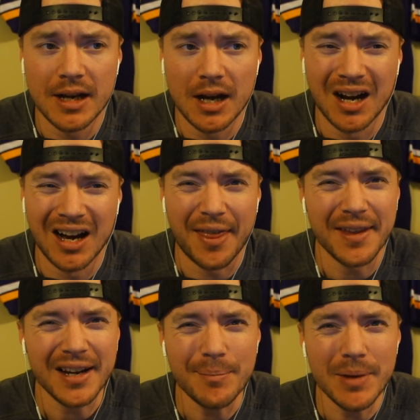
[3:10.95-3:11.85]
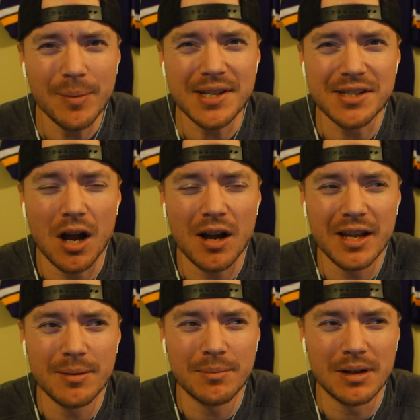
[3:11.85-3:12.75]
I think I maybe saw
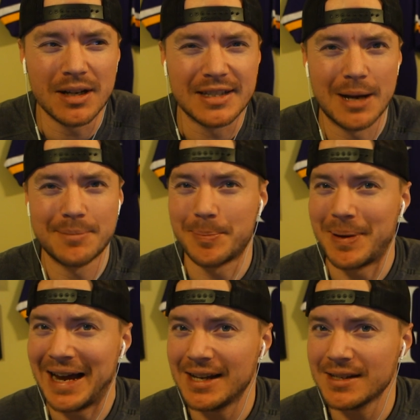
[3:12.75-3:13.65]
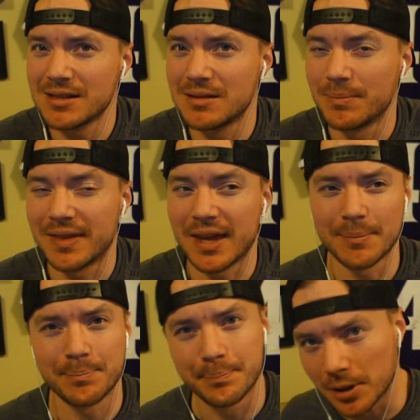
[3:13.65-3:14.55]
him attempt to pass, but
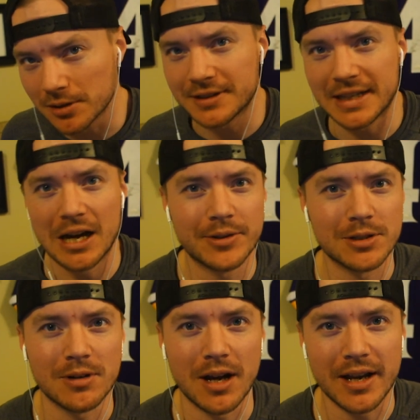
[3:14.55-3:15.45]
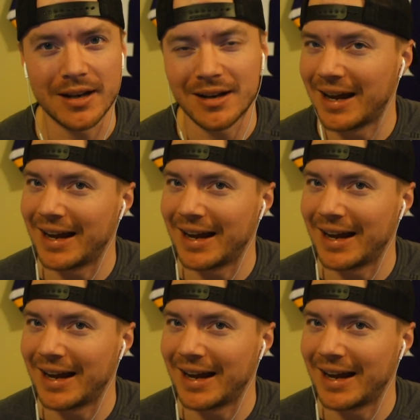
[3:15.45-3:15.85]
then pulled it down to run it.